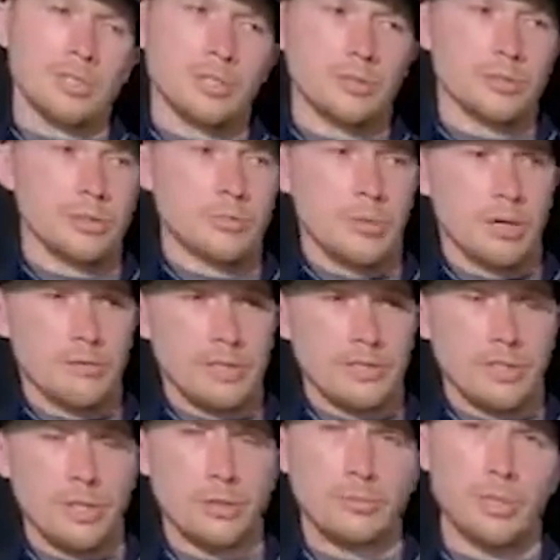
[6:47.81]
still doing my
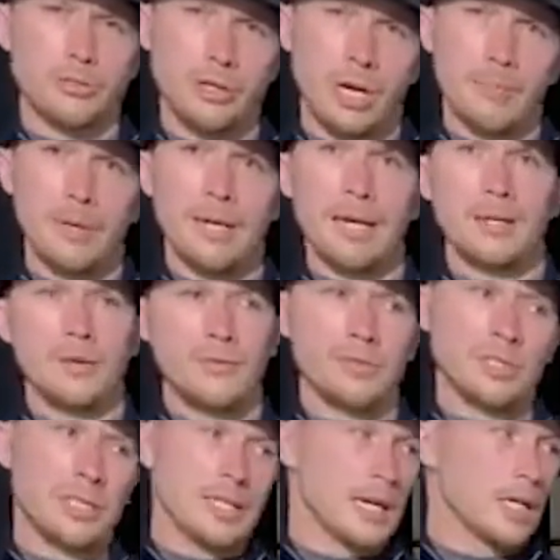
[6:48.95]
research on my TrackMan and
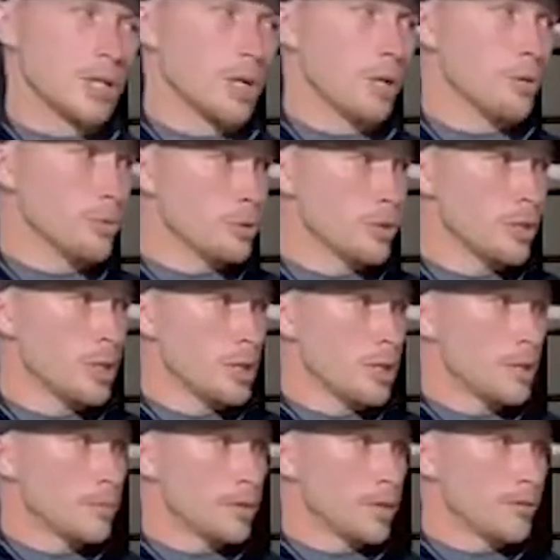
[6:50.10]
obviously K Coach,
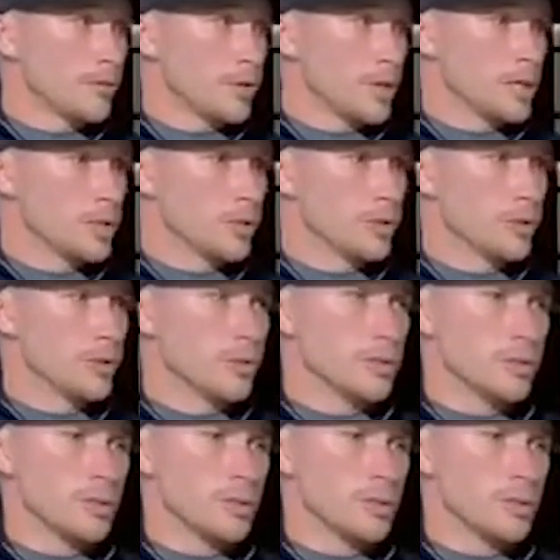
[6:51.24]
but I've got a good